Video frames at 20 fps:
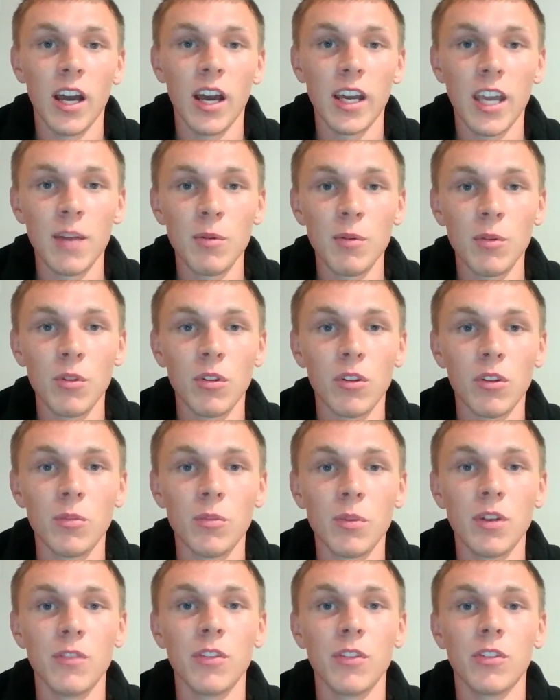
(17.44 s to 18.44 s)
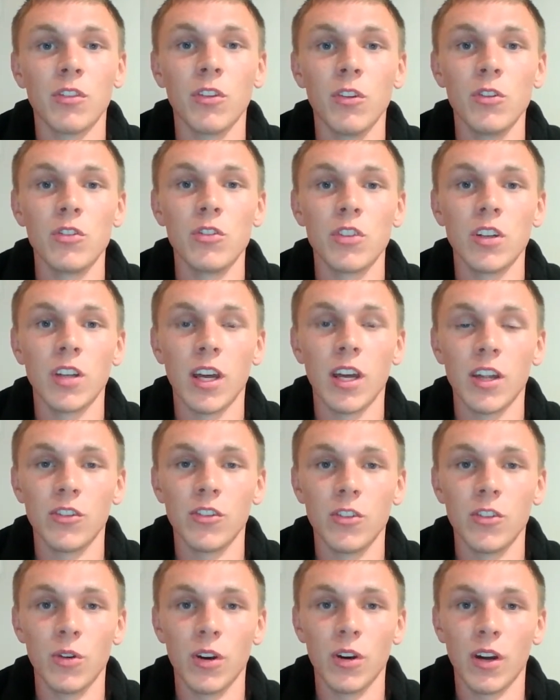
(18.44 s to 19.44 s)
I came up with a little bit of a solution as
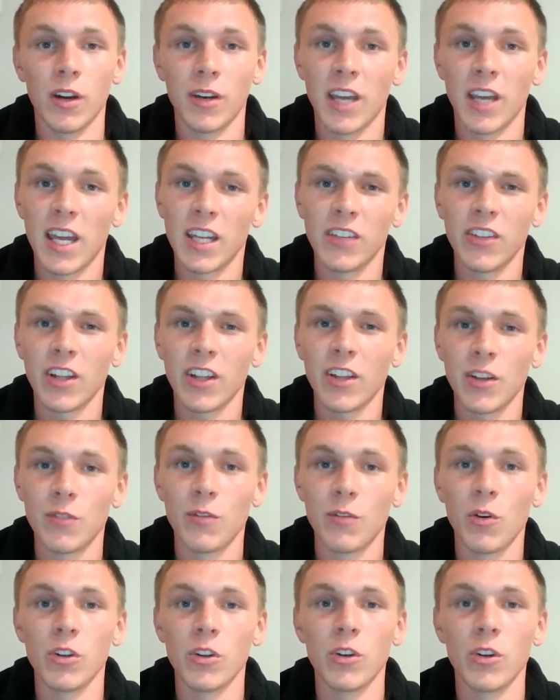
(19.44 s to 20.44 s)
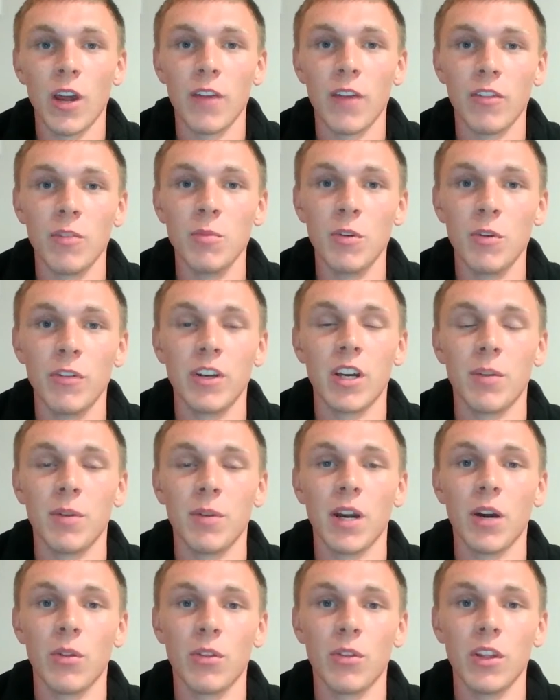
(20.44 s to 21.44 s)
to I can't exactly afford to go to every movie coming
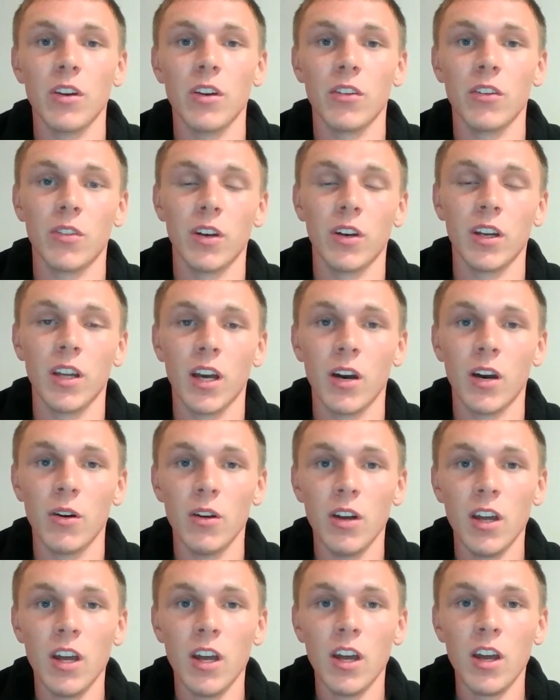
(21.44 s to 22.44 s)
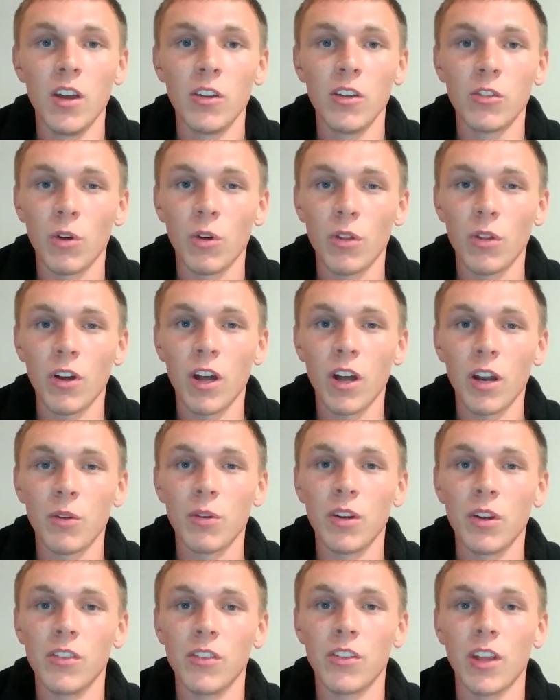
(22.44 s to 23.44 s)
out in theaters right now, so I thought I
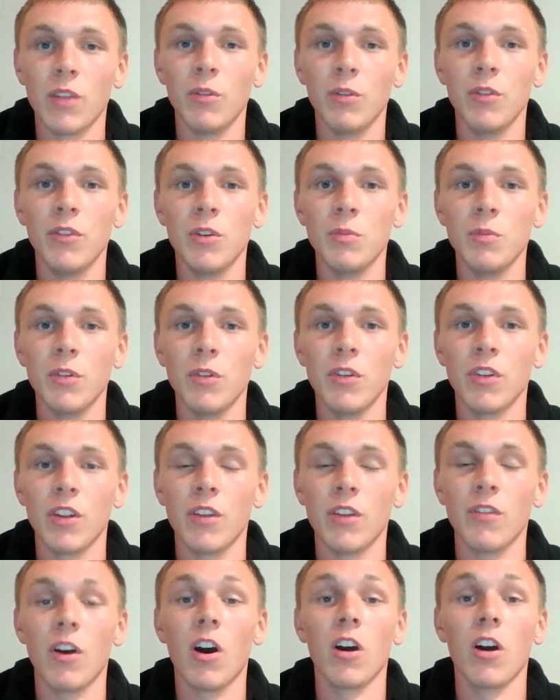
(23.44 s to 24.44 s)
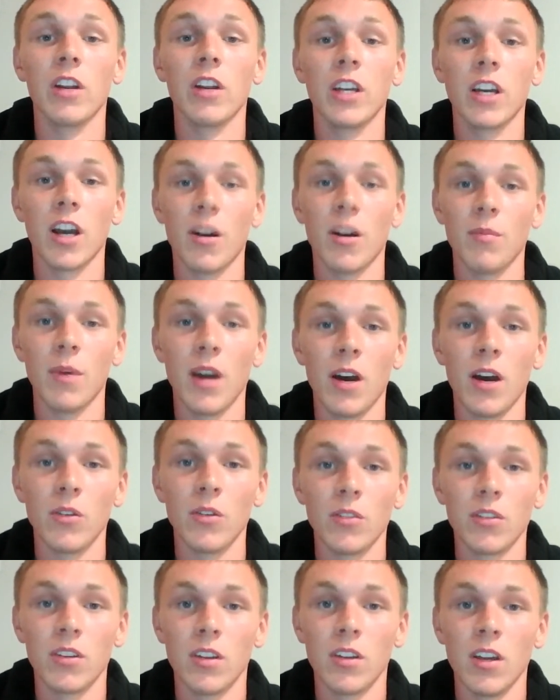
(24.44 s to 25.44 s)
would instead review movies that have already come out,
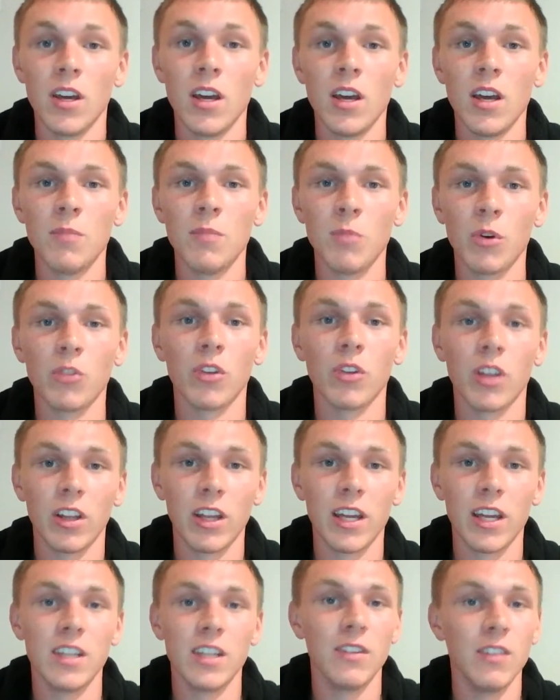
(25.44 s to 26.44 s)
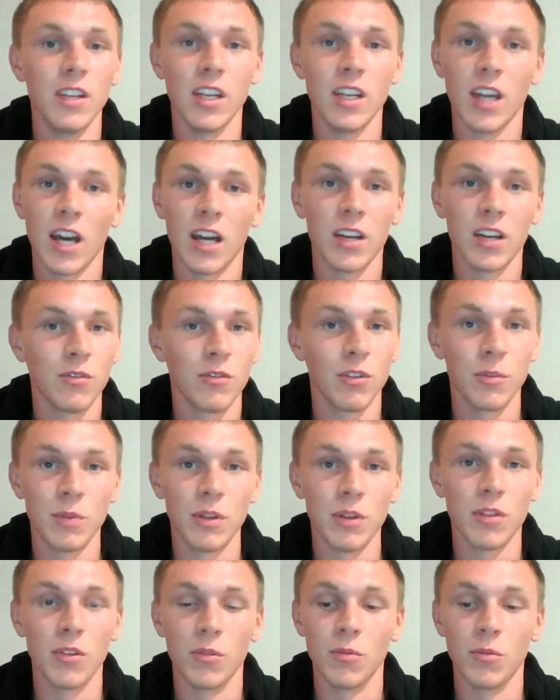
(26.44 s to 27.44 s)
most likely on DVD from
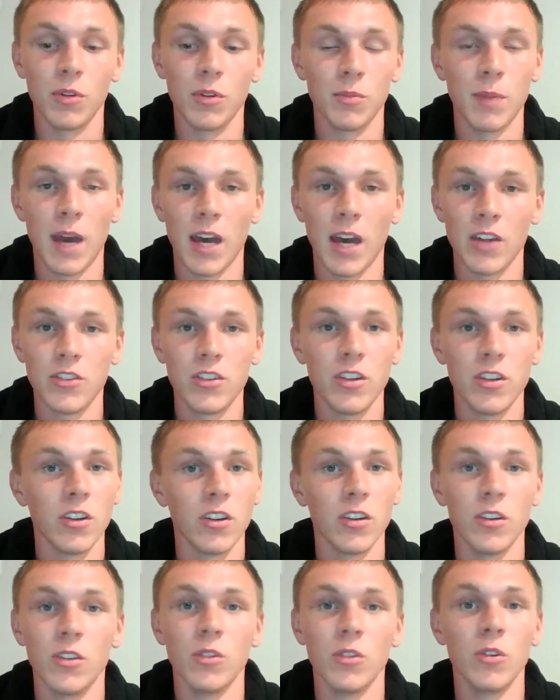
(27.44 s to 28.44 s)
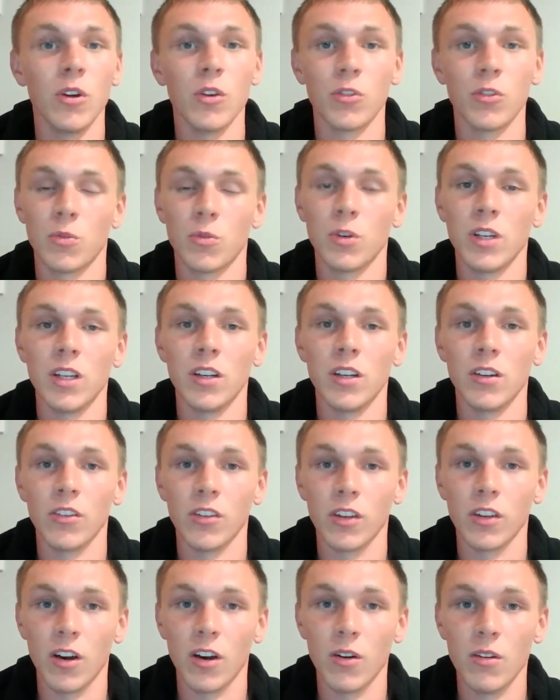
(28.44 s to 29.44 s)
either this past year and who knows, 20 years
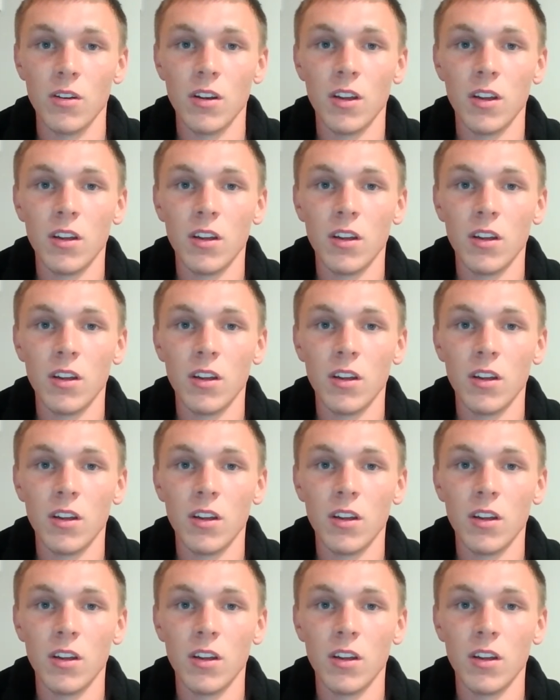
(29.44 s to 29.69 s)
ago.